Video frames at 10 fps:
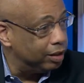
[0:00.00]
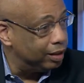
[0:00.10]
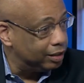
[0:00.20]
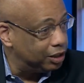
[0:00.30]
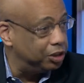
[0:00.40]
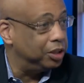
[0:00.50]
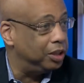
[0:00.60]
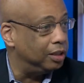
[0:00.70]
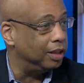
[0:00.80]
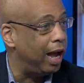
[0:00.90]
it just
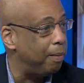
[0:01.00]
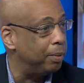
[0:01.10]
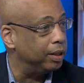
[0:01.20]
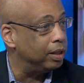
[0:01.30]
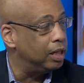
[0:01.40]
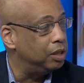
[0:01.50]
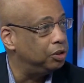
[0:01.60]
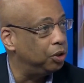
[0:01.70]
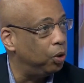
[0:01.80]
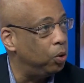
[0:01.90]
doesn't happen. Right.
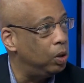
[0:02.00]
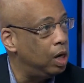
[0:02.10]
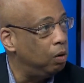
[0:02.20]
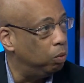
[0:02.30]
So what